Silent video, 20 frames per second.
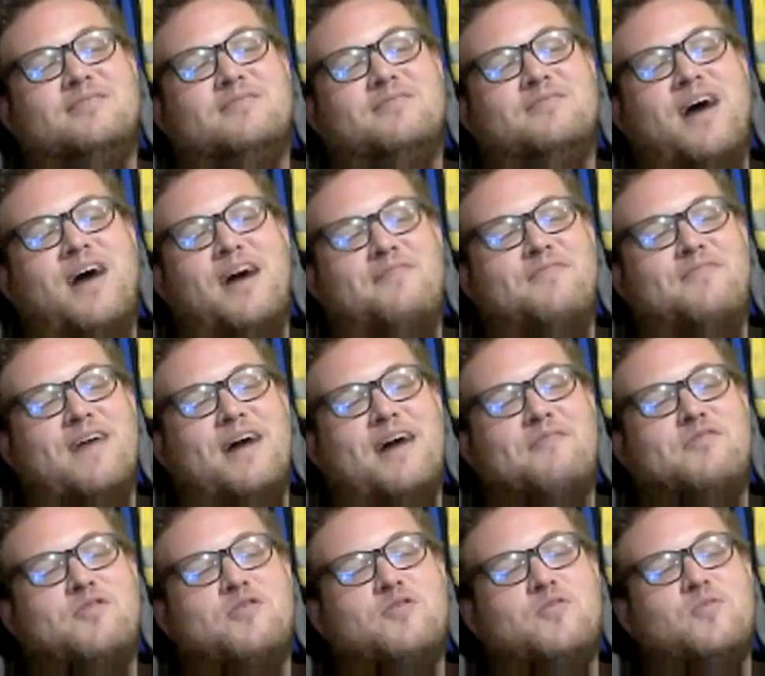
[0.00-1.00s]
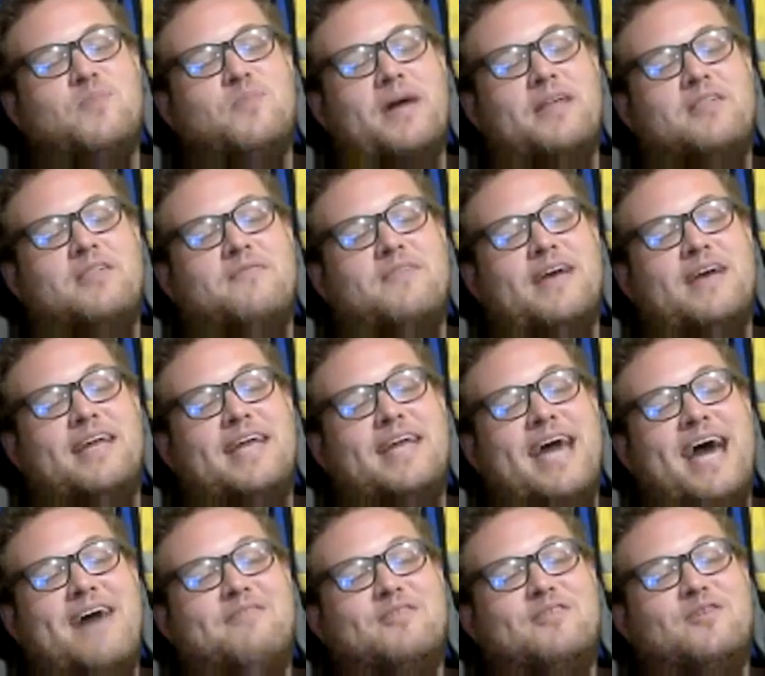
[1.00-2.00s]
552 Pennsylvania
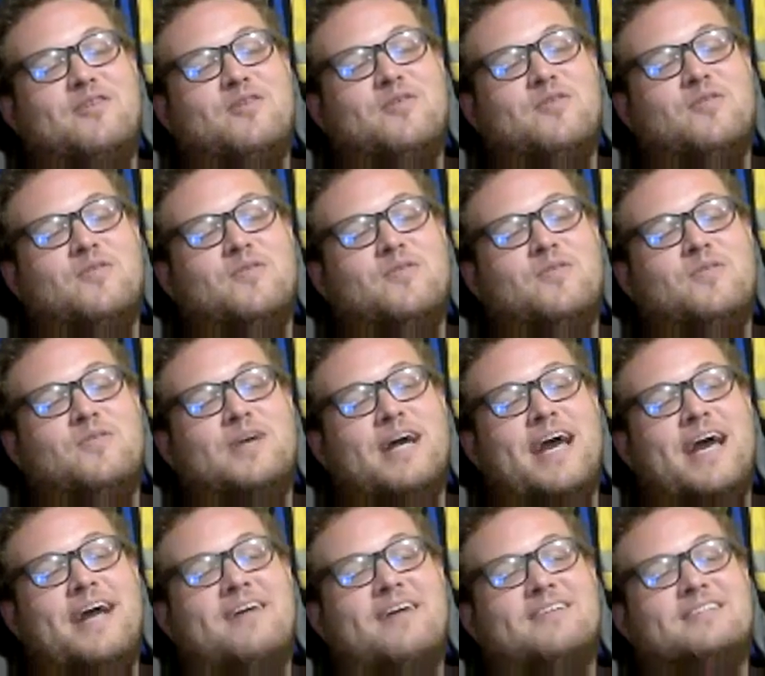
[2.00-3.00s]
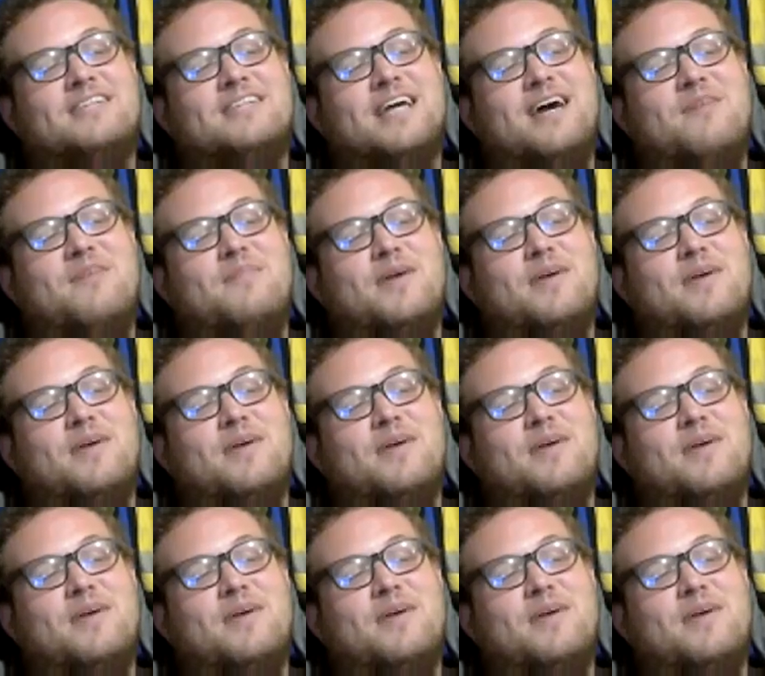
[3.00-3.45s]
Avenue, Hagerstown.